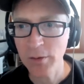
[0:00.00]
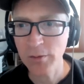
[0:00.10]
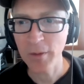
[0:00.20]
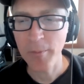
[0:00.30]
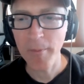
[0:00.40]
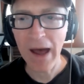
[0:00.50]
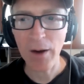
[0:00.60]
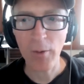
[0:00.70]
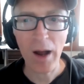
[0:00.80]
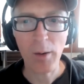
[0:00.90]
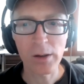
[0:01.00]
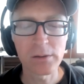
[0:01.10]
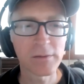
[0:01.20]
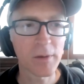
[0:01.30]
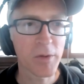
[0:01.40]
From Matt Rowell
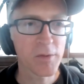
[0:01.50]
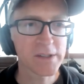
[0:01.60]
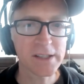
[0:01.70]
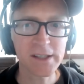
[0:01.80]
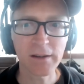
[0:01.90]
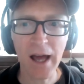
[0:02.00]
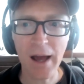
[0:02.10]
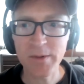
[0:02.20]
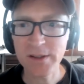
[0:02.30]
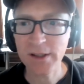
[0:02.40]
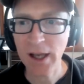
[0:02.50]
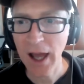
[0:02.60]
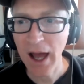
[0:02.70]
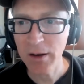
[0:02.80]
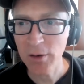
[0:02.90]
from 360 Labs.
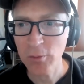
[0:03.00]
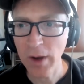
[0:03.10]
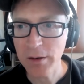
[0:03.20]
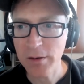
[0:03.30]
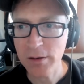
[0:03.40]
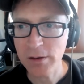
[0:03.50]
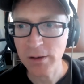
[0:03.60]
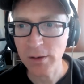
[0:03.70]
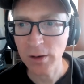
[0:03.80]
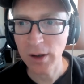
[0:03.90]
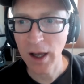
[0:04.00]
How do you render